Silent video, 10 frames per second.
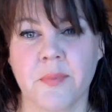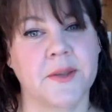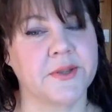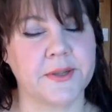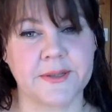
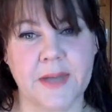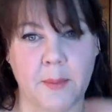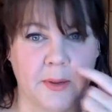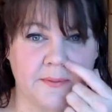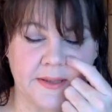So there's a
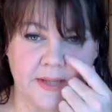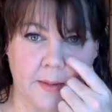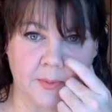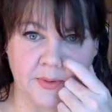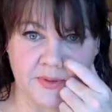couple of
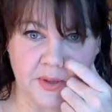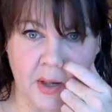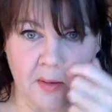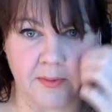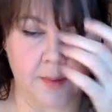examples
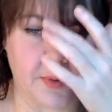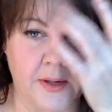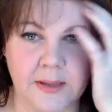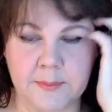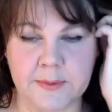of
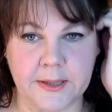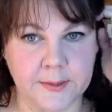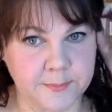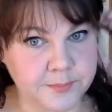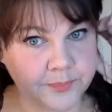apocalyptic.
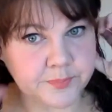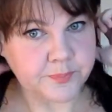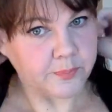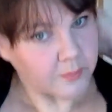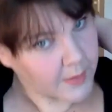
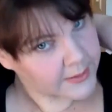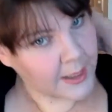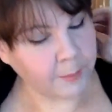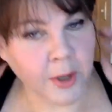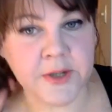
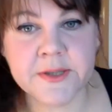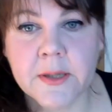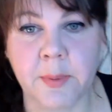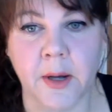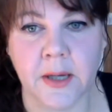Now,
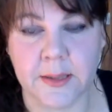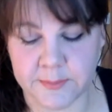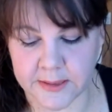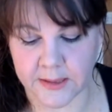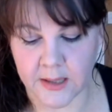
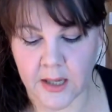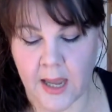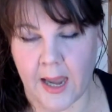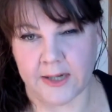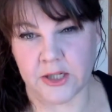post-apocalyptic
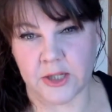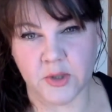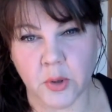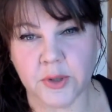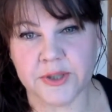actually
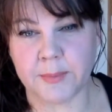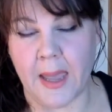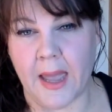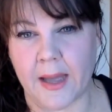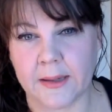talks about